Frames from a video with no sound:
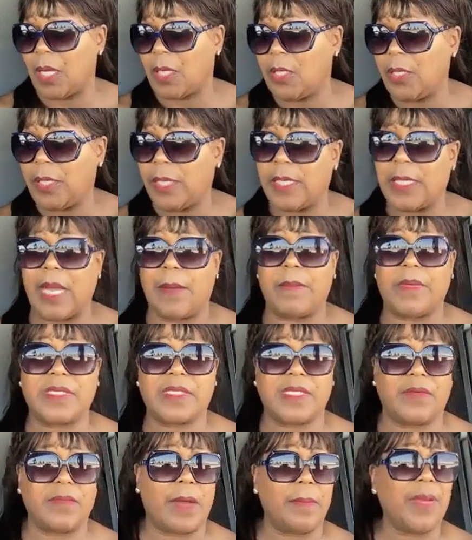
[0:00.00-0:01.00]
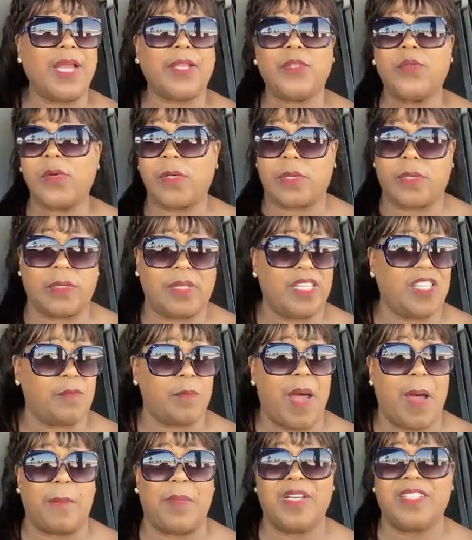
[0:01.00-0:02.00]
Cookie, got myself. I'm not doing all
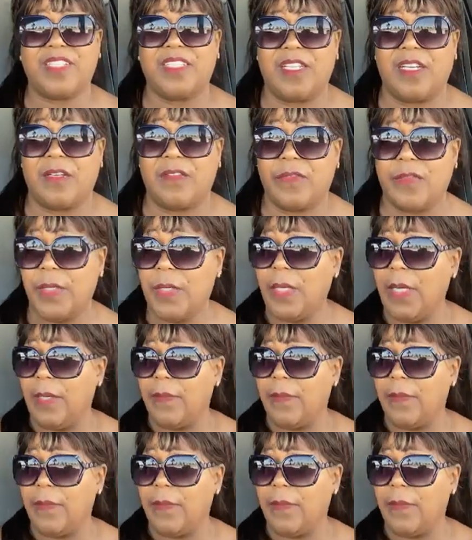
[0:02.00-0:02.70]
this by myself.